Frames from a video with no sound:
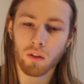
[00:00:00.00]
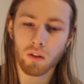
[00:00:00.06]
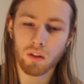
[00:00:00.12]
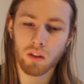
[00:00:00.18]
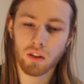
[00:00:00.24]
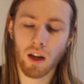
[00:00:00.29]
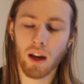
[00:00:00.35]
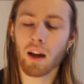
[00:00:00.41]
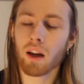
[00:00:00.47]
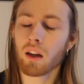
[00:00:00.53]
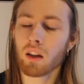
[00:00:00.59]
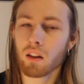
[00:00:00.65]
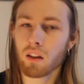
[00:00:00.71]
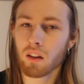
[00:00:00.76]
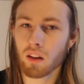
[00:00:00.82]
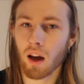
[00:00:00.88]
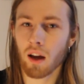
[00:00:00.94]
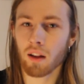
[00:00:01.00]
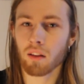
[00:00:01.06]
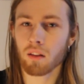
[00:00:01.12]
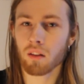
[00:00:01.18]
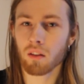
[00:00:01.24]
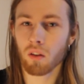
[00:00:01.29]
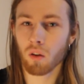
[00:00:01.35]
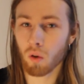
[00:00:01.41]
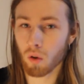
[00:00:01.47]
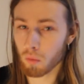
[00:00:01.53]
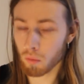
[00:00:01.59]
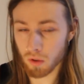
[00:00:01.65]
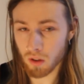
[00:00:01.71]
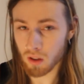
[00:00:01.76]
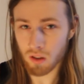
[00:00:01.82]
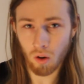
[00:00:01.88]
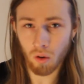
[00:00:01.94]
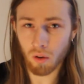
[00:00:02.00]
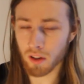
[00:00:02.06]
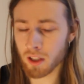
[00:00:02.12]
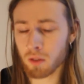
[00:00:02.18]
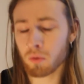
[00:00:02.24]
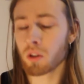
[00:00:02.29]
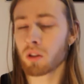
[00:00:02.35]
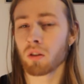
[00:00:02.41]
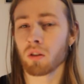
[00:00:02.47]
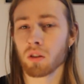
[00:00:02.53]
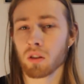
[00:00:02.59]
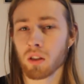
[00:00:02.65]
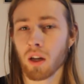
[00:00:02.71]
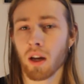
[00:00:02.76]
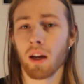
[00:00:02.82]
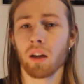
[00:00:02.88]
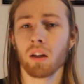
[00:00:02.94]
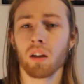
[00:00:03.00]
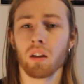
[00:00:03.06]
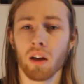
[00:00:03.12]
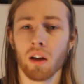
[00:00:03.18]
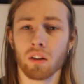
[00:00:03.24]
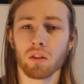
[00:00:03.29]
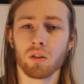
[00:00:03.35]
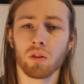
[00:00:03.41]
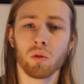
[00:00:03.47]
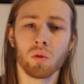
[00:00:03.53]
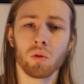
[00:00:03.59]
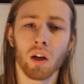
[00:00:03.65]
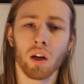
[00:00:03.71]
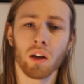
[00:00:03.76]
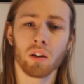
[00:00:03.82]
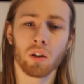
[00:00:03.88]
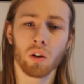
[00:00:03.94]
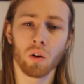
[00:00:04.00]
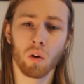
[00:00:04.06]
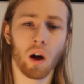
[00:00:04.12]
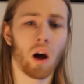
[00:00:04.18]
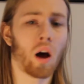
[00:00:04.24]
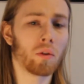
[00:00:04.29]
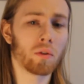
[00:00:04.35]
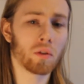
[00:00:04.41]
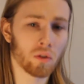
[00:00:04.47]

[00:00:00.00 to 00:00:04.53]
saying that, or this whole literature is saying that you can go out